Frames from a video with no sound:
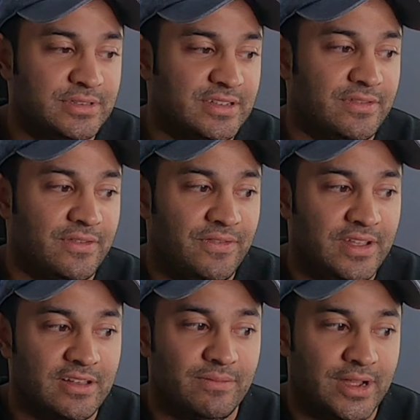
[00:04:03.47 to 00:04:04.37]
of the
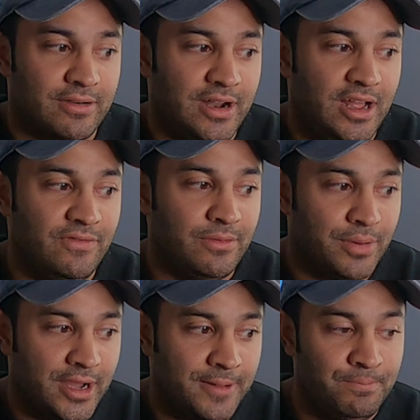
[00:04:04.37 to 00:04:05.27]
feel of my craft,
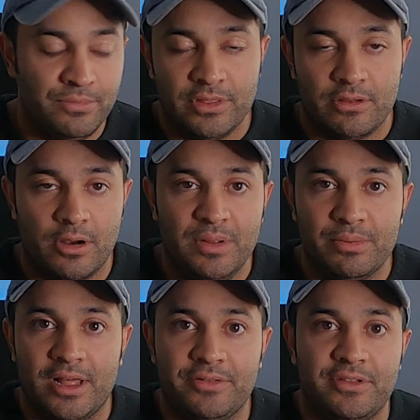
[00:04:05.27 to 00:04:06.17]
but there are
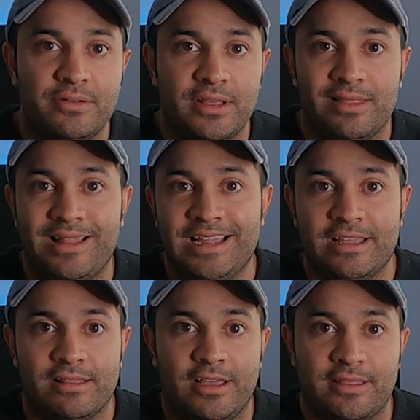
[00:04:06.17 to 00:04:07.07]
people out there that like
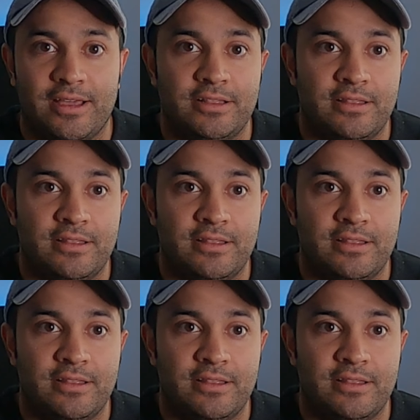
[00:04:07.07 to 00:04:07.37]
it like that.